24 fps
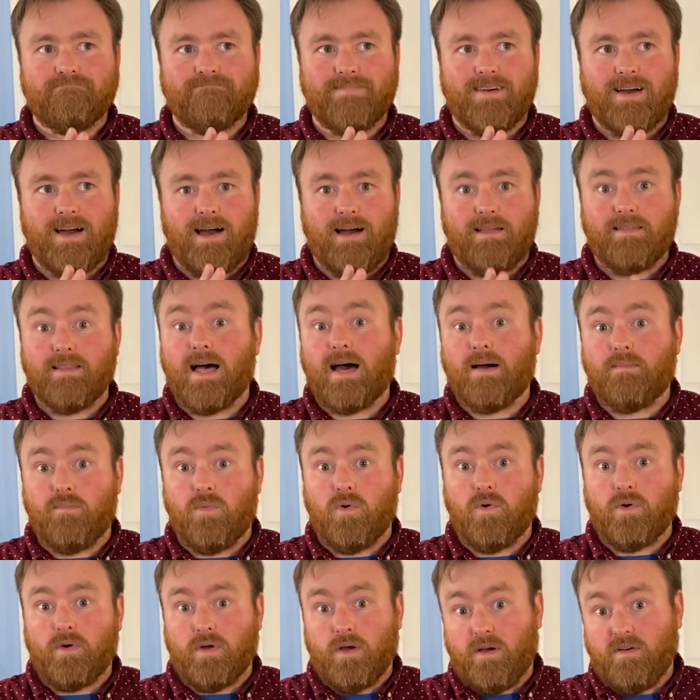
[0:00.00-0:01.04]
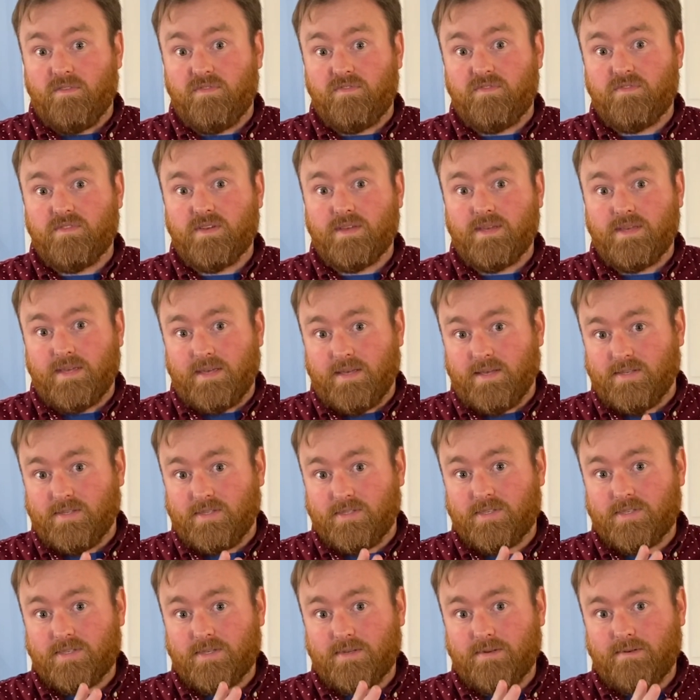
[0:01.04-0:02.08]
a lot more of
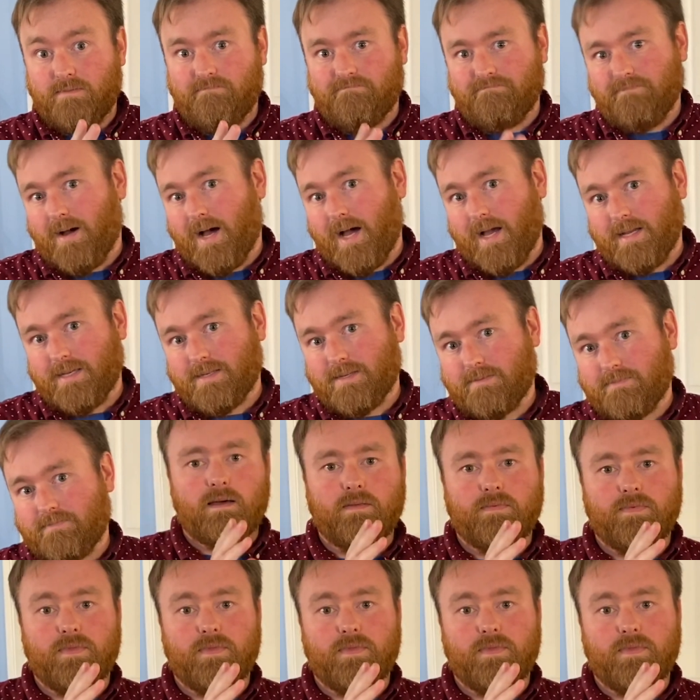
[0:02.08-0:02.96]
his mind. The